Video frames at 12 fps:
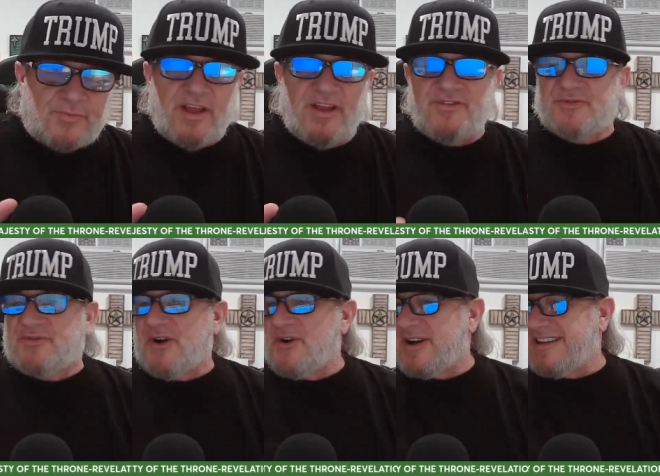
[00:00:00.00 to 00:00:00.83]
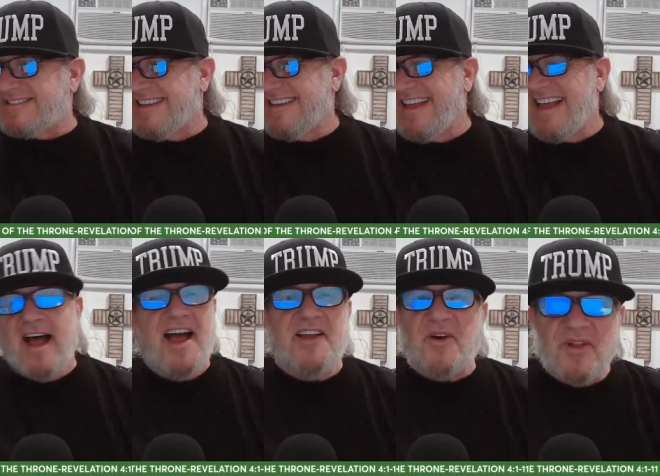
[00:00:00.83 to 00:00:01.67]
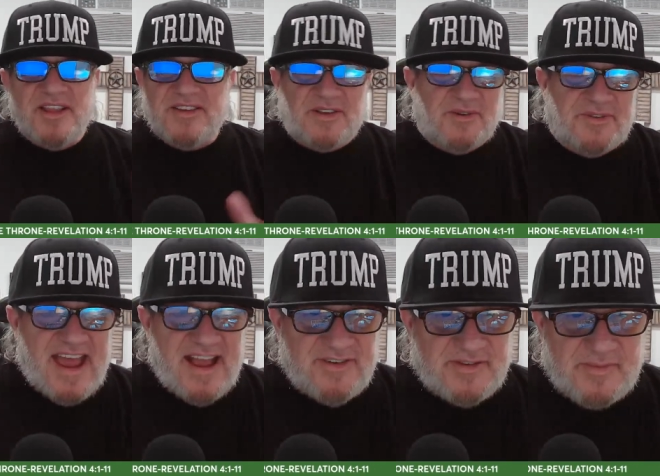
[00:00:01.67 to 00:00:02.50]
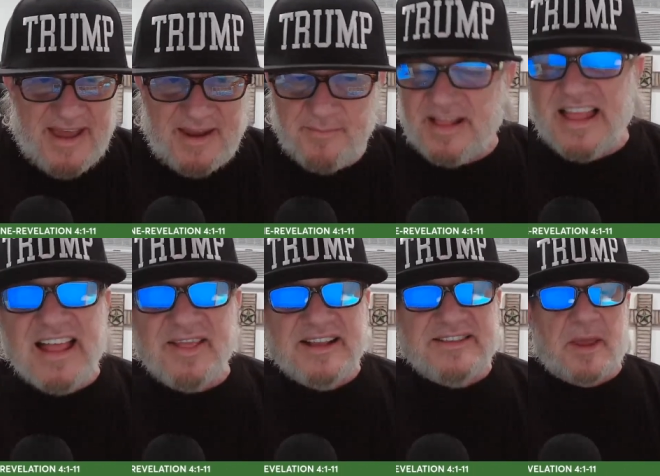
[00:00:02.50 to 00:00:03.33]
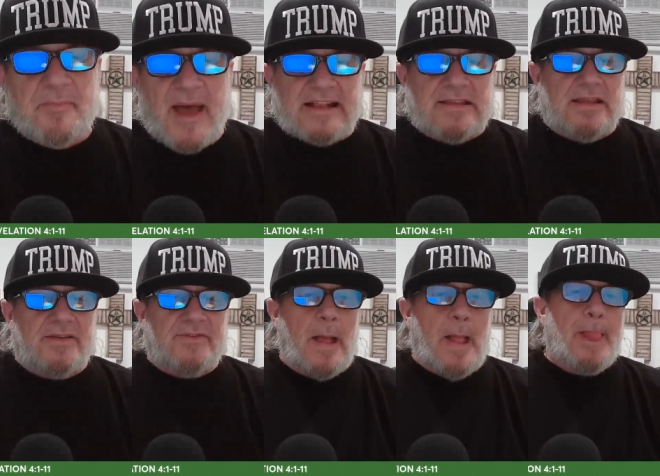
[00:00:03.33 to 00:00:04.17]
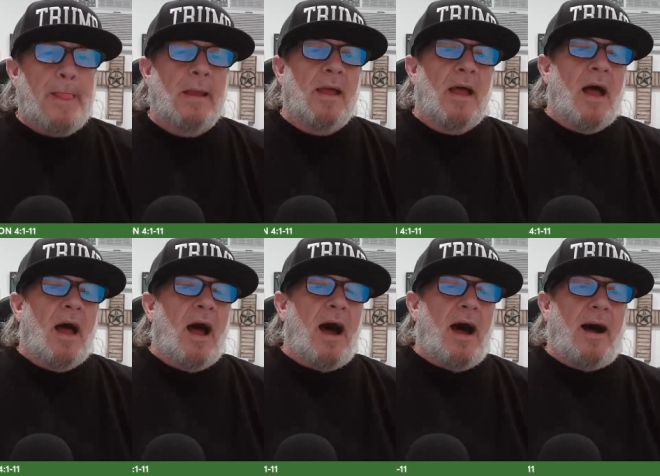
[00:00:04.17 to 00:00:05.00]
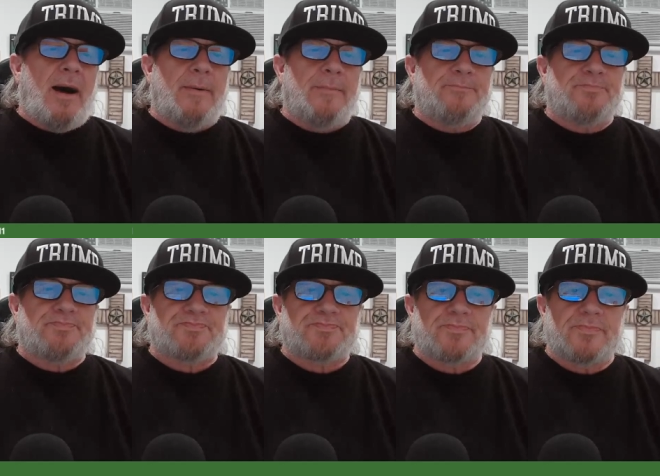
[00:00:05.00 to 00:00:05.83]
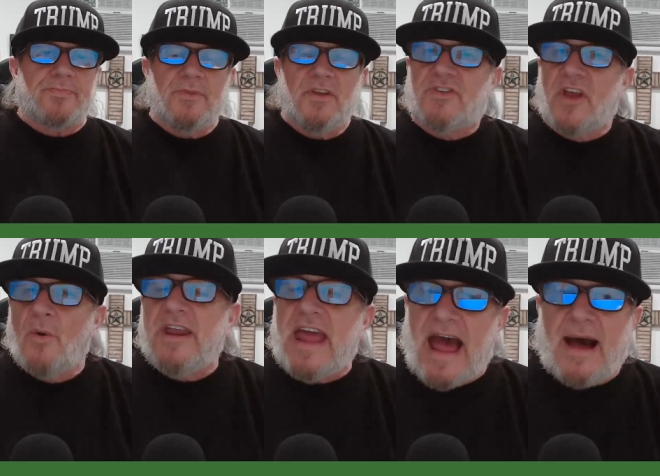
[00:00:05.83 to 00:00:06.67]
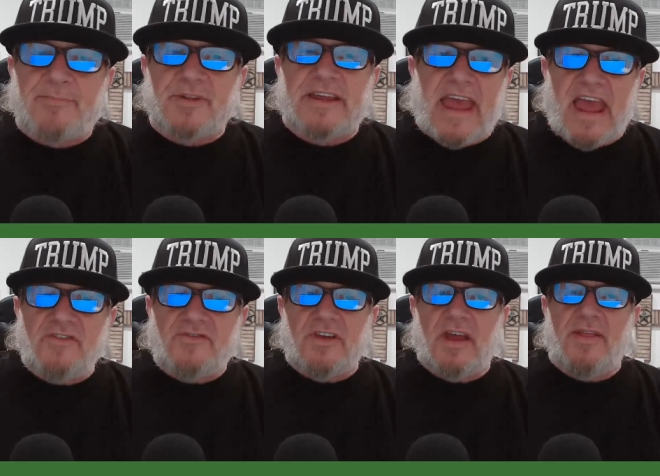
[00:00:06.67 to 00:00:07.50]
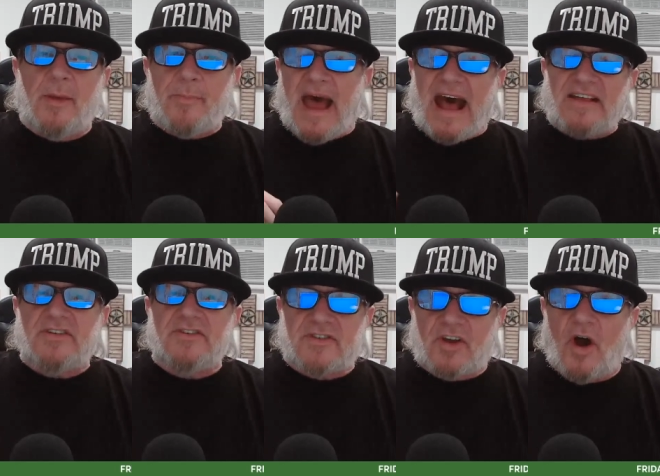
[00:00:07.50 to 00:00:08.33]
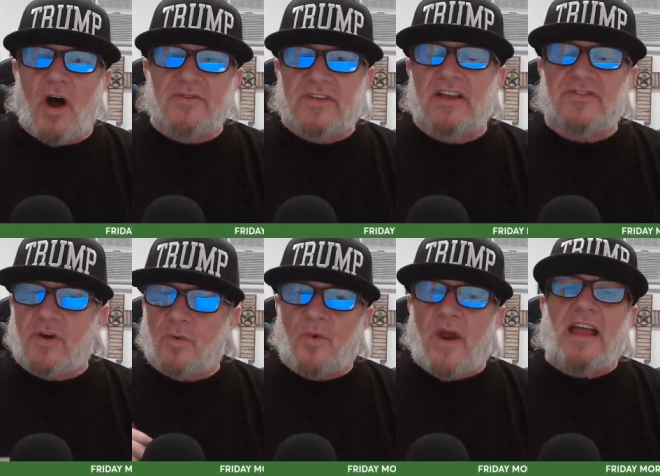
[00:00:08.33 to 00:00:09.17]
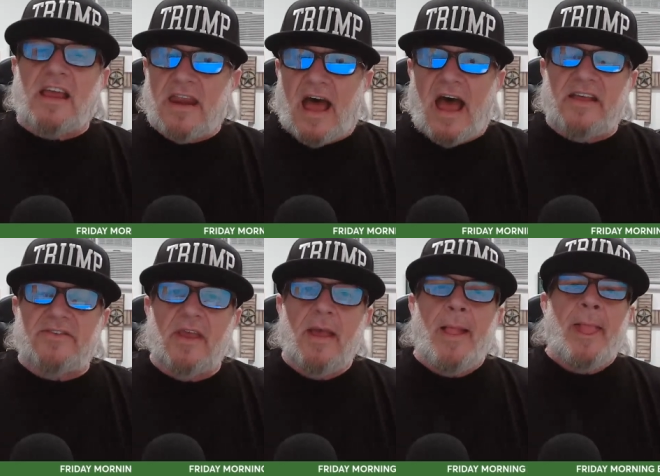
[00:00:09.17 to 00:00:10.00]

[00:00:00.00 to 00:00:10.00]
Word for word: this focus. I go on these little tangents, man. But let, us get back to this. Um, so in application, the passage calls us to recognize